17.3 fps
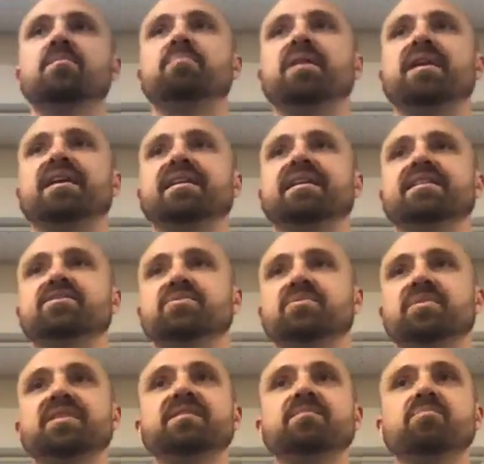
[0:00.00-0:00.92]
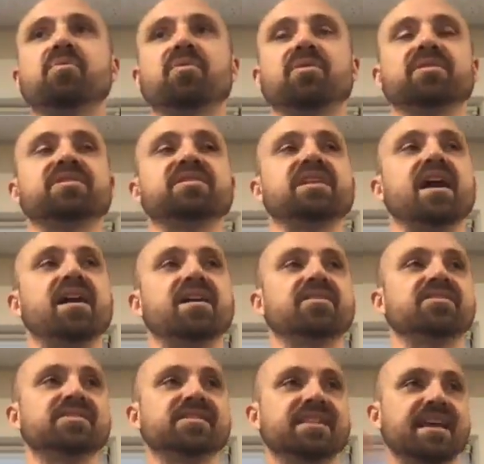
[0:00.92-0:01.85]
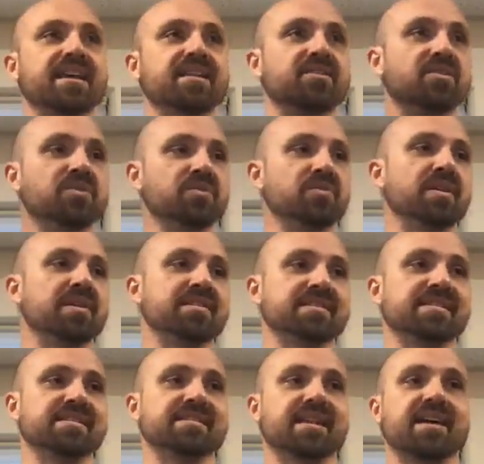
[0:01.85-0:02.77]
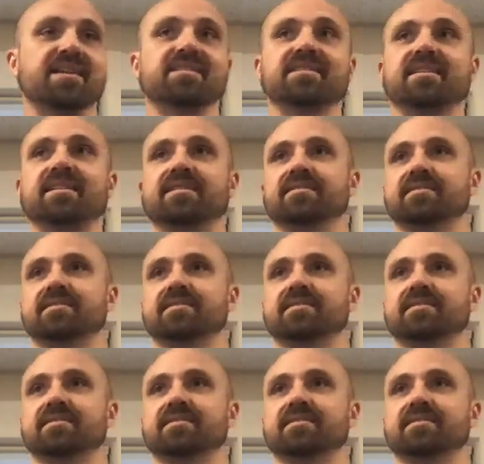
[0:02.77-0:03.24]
but it's really important to understand who else is out there.